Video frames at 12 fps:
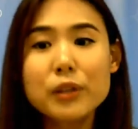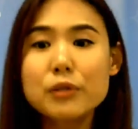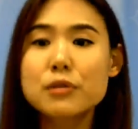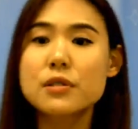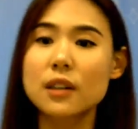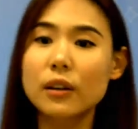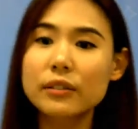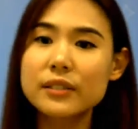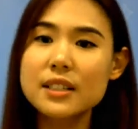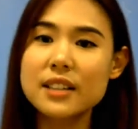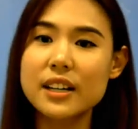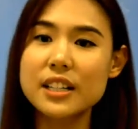I want you to
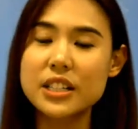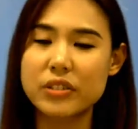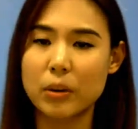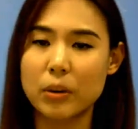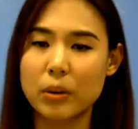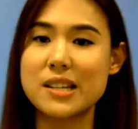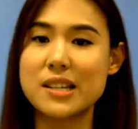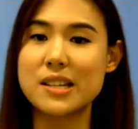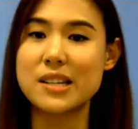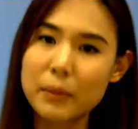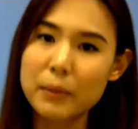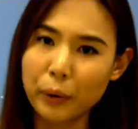solve this case from a
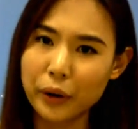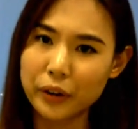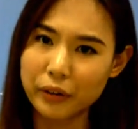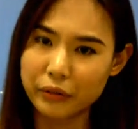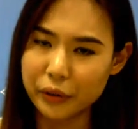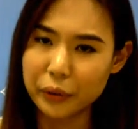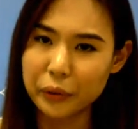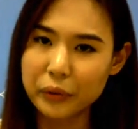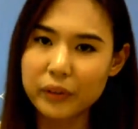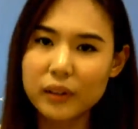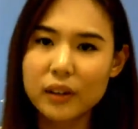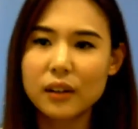demand point of
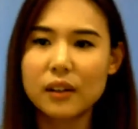view.